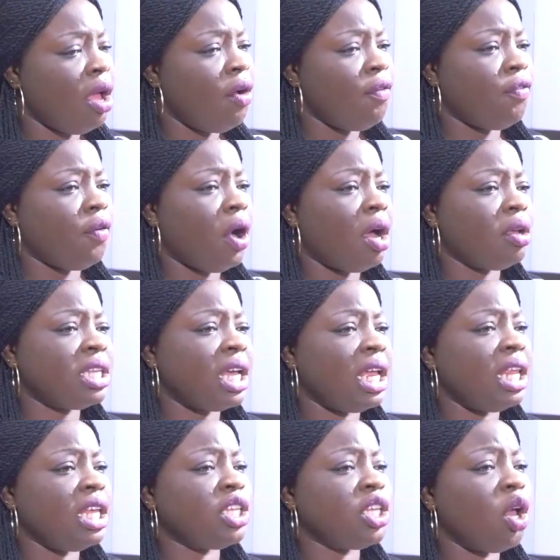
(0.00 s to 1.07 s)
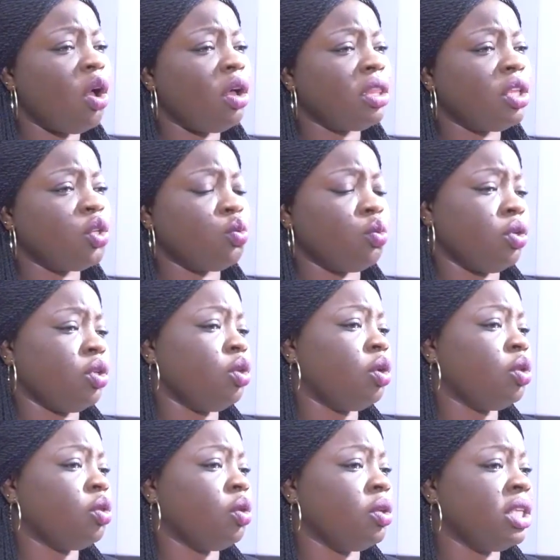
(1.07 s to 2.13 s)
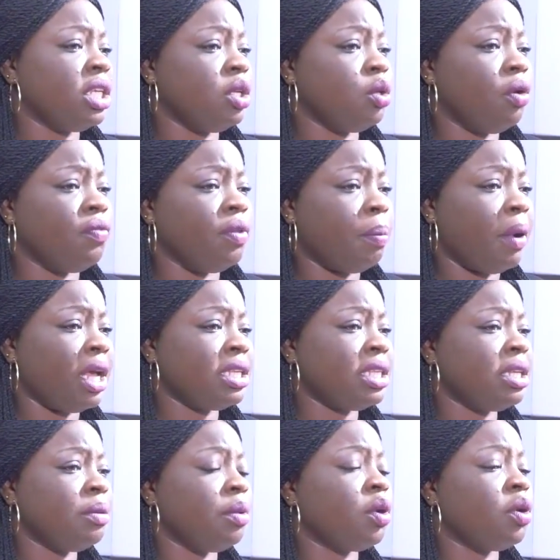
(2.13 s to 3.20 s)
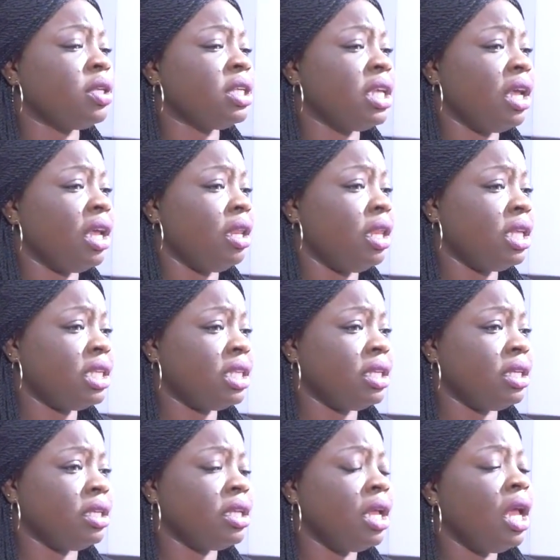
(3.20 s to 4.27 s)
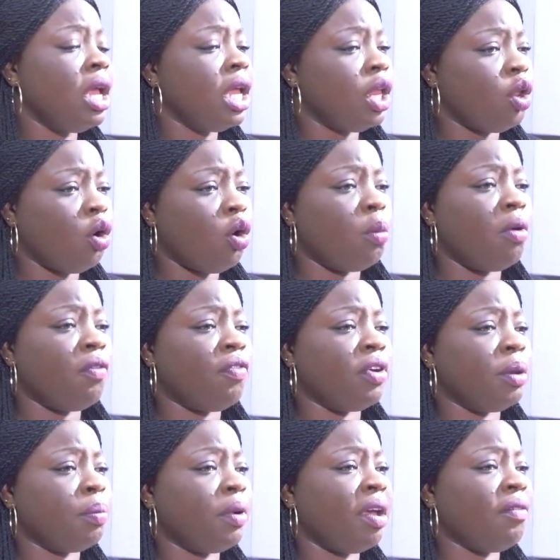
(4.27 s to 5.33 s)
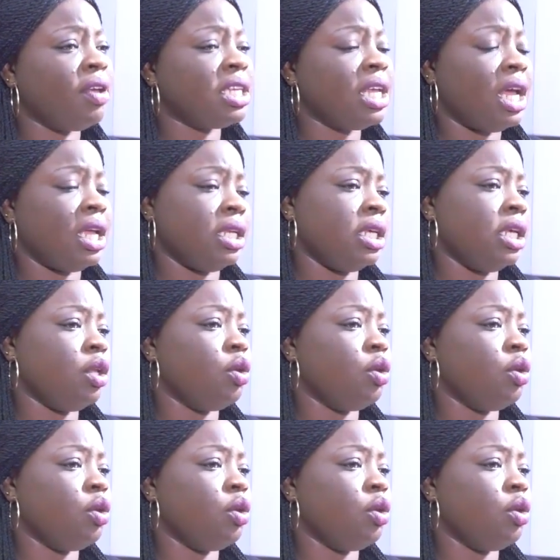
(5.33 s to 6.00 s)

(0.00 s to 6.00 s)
for outside. He say all these ones don't turn thing of the past, because these things, it don't come up for the private hand. It